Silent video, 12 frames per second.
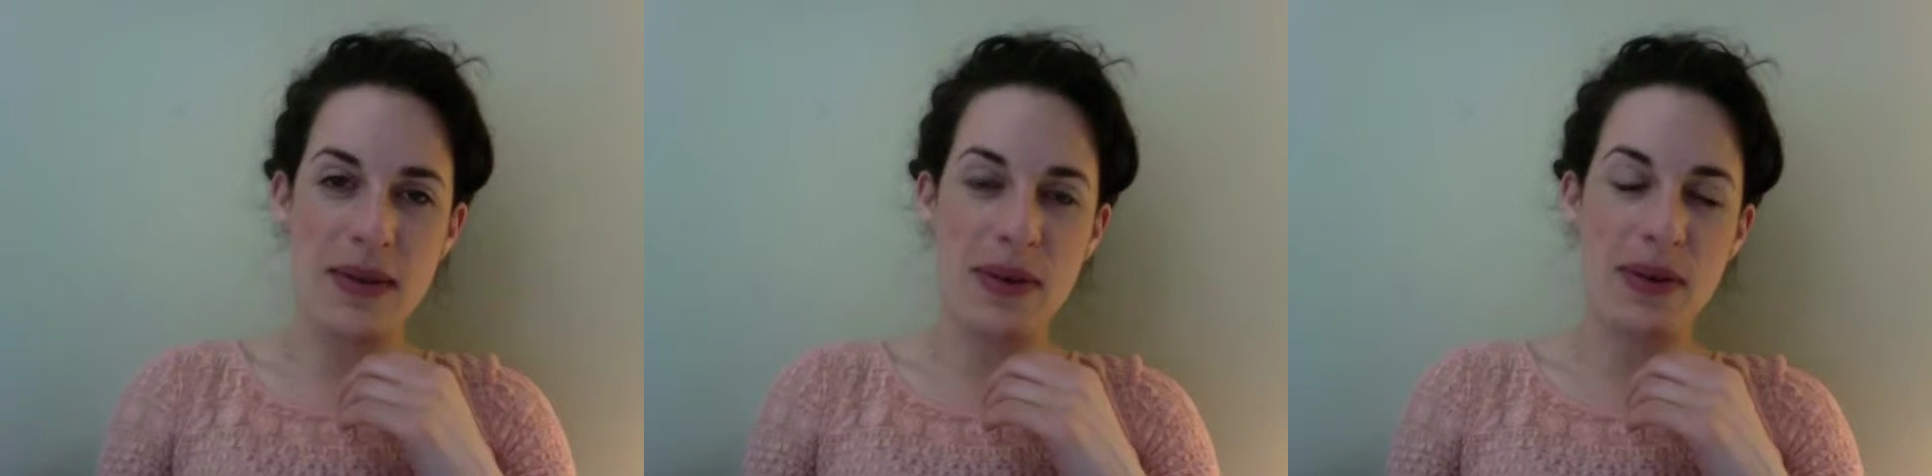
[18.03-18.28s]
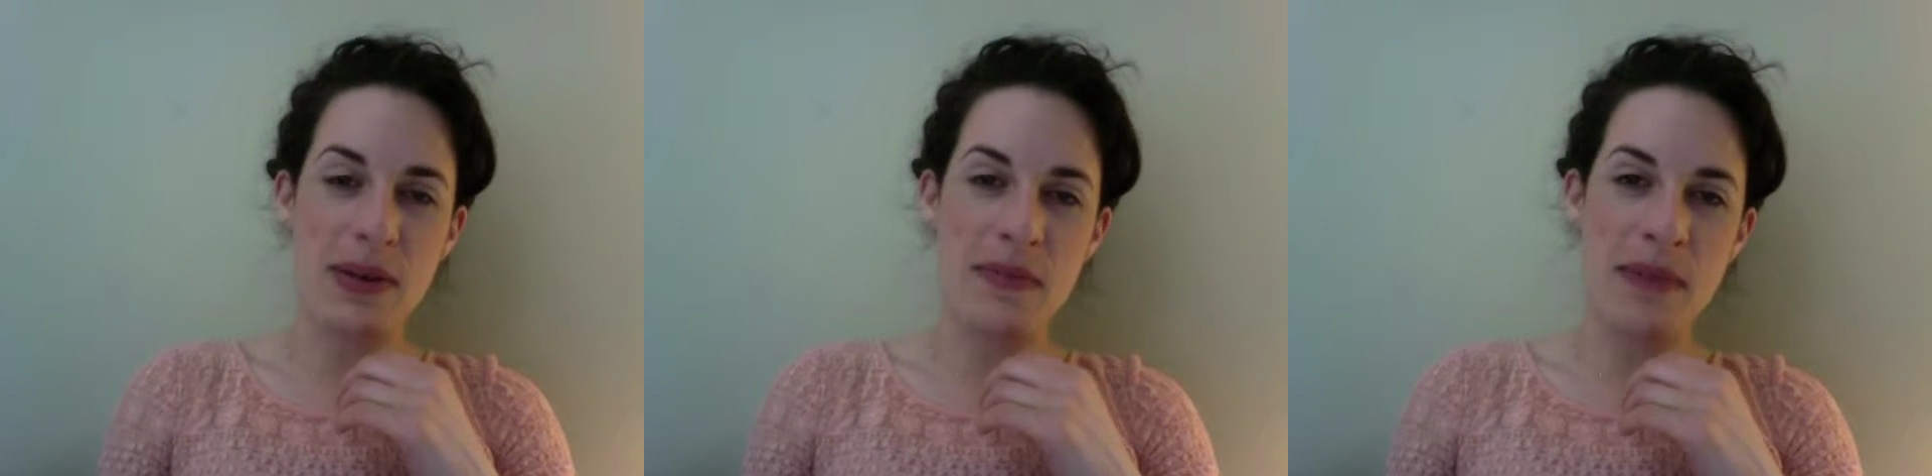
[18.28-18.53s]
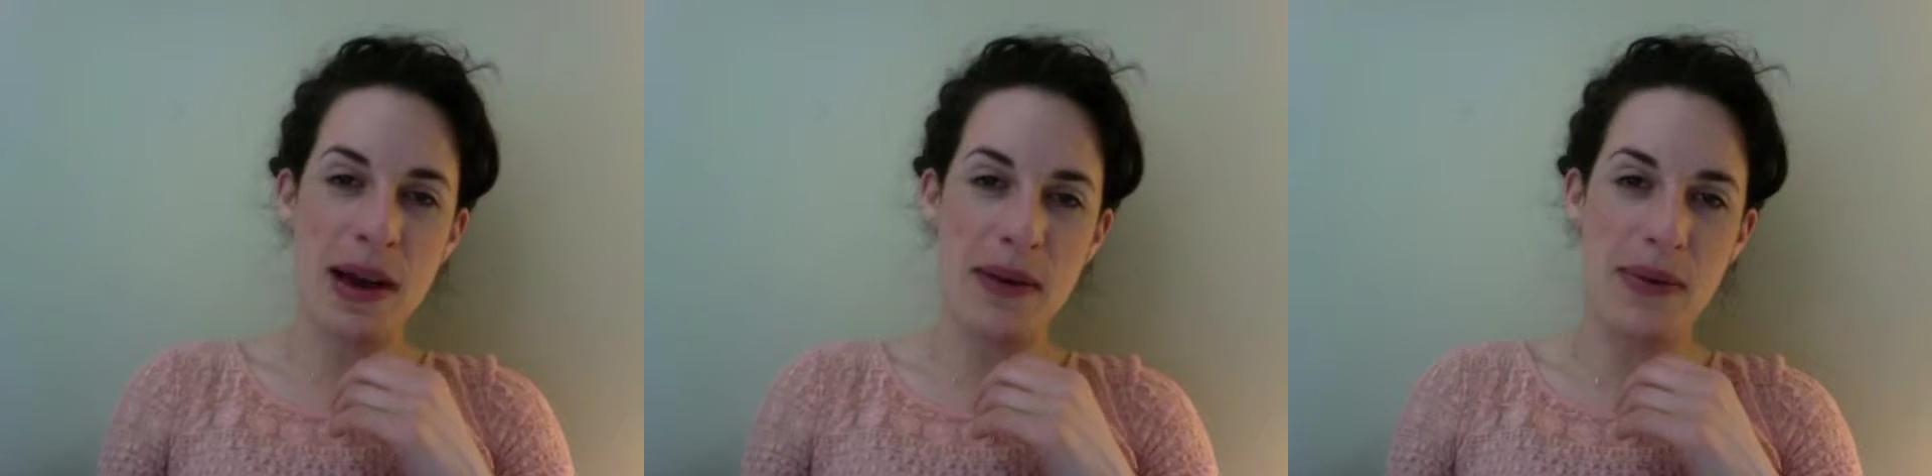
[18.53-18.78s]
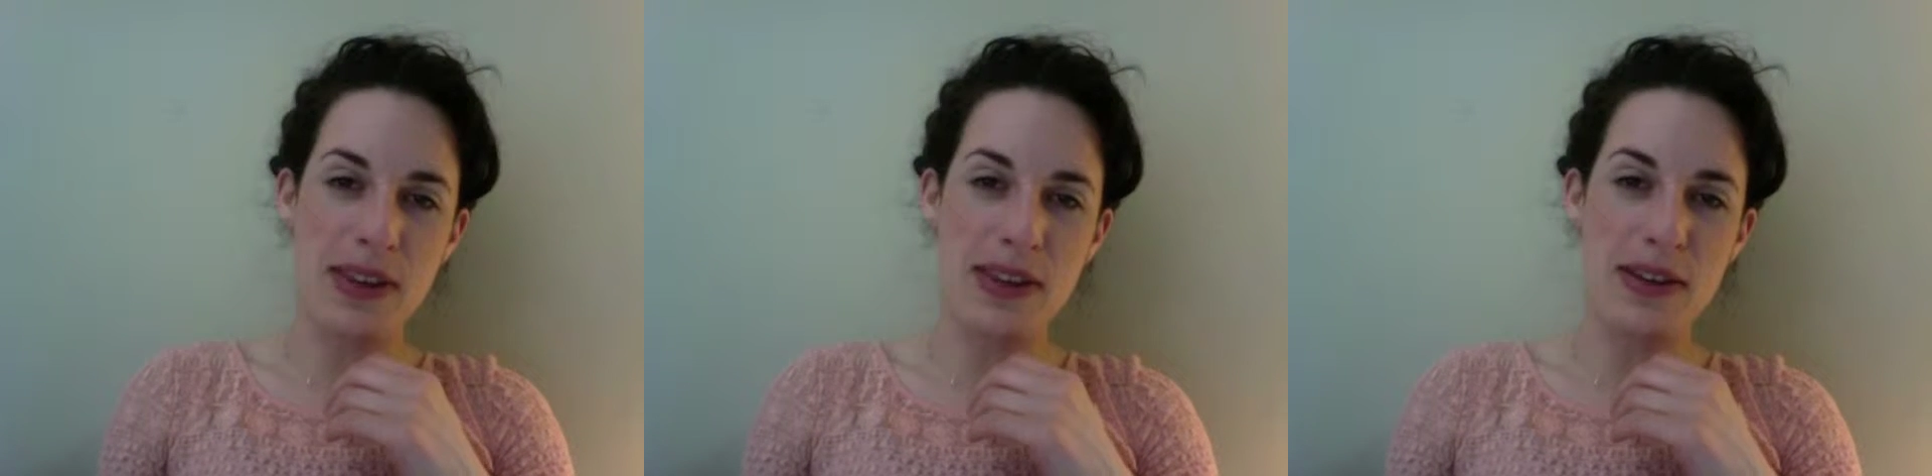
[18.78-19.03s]
when we met
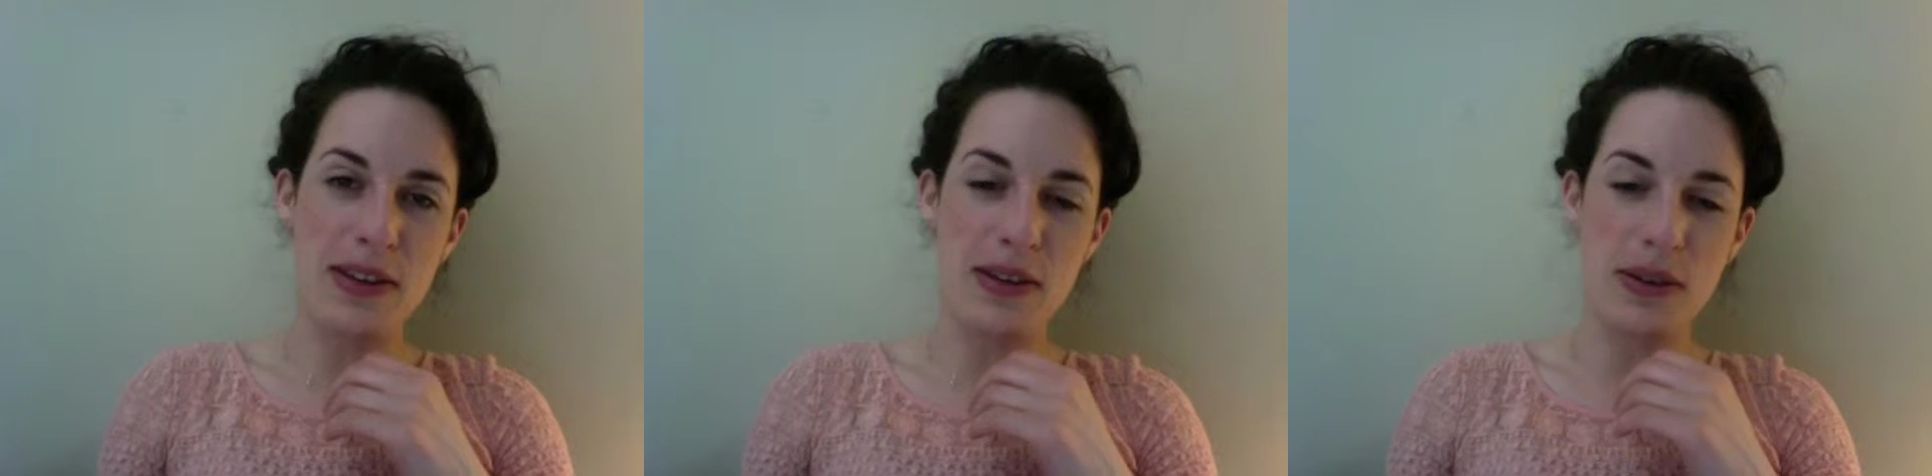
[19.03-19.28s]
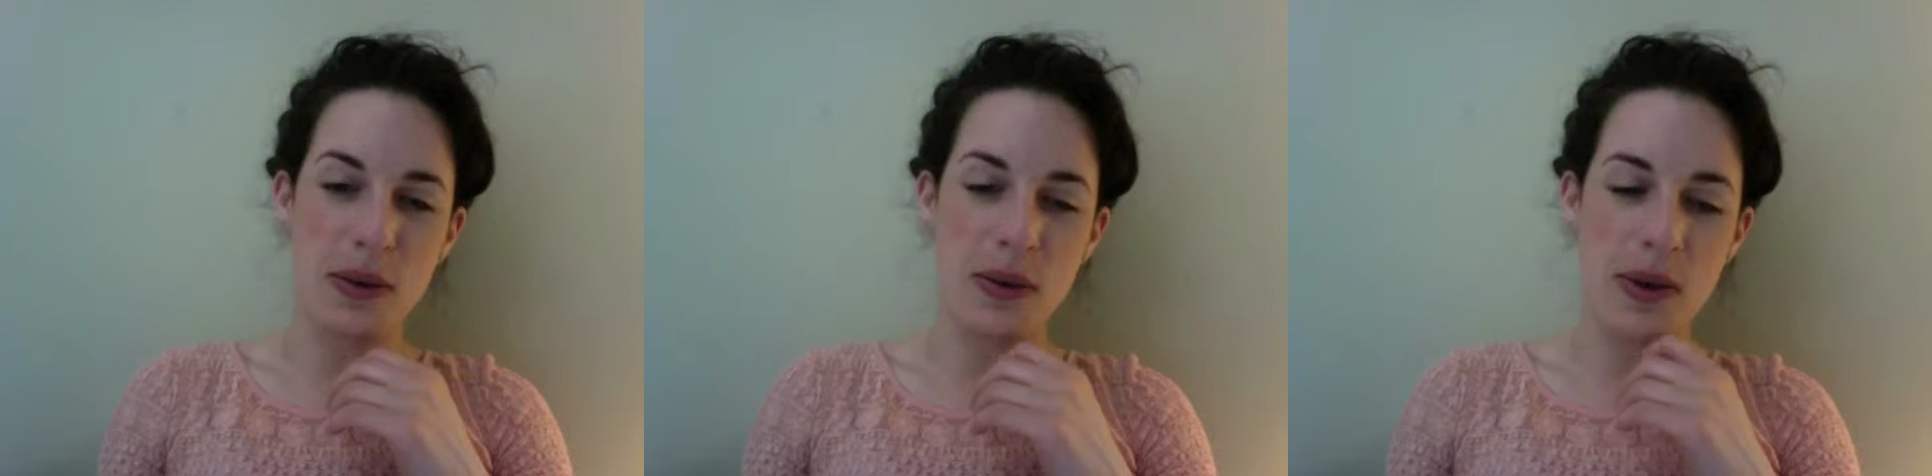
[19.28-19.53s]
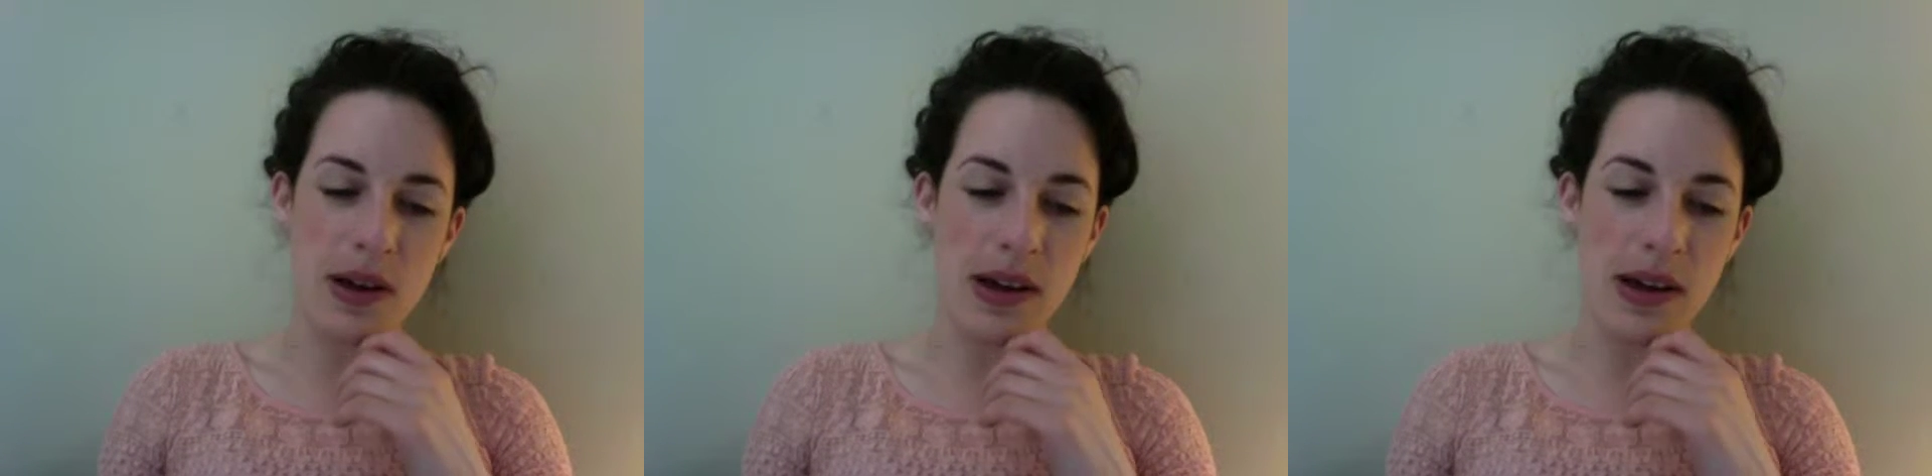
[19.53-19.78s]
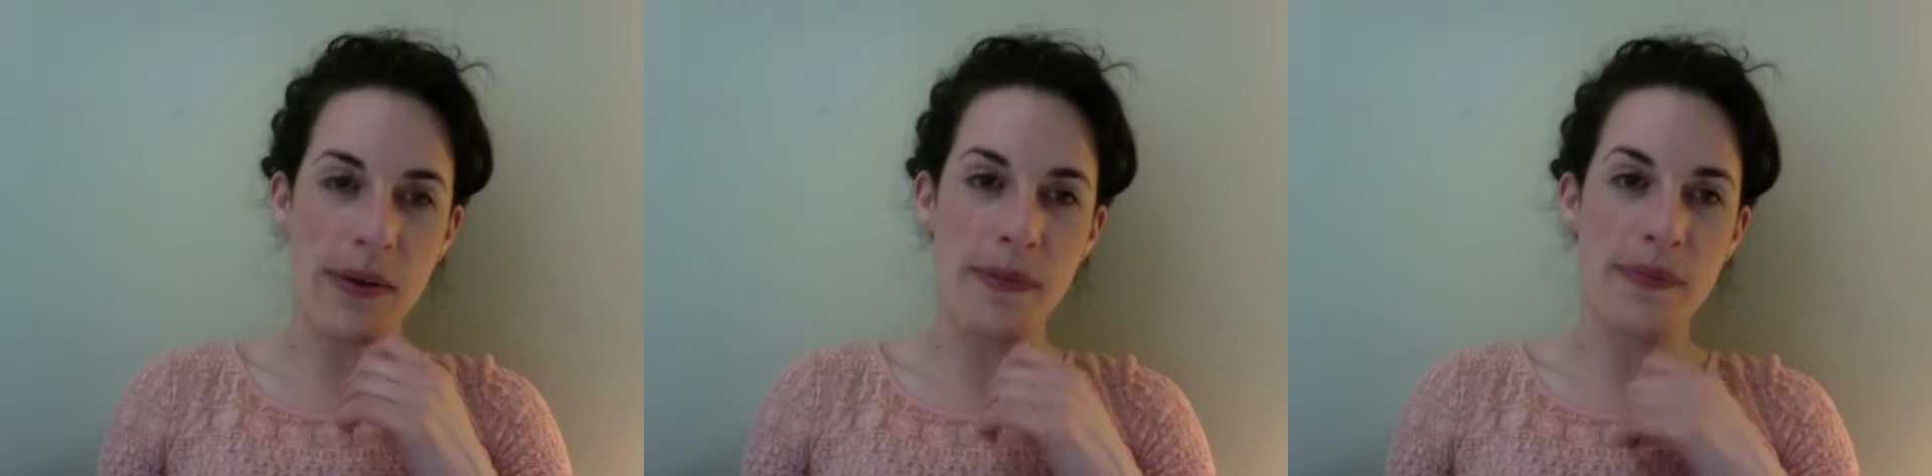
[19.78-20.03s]
with you
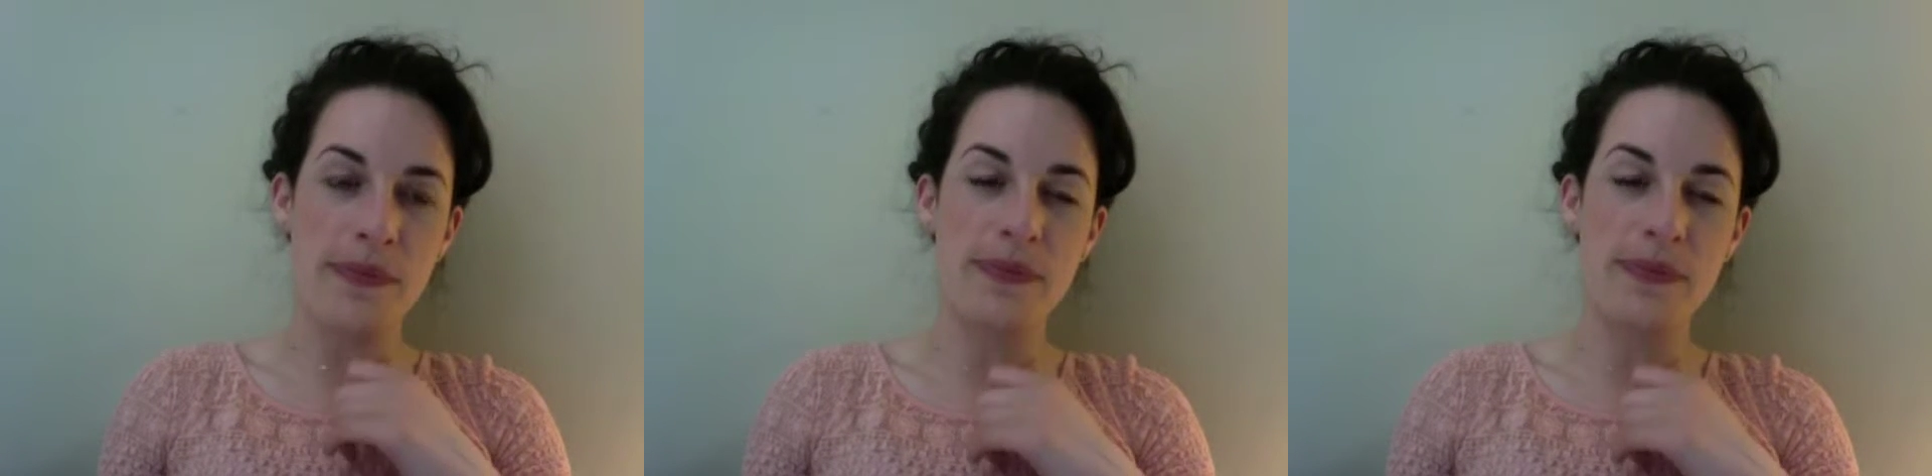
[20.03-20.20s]
a